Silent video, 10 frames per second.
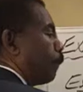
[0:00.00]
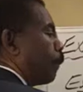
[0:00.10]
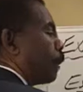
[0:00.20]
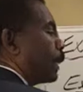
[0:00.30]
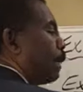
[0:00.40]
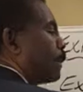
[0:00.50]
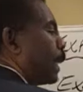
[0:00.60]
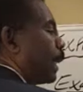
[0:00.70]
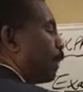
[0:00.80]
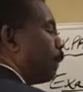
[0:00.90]
4 times
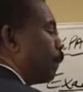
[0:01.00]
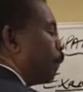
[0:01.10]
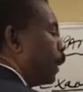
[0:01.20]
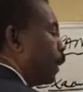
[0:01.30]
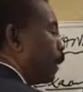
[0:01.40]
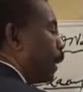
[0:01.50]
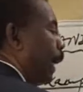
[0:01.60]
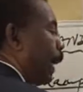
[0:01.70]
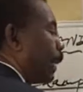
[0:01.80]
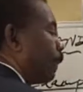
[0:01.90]
negative 3,
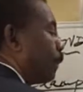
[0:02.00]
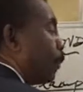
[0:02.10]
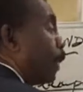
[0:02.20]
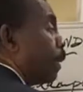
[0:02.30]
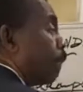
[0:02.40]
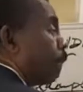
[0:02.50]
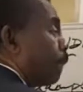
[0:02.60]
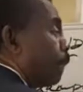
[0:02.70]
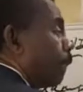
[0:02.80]
negative 12.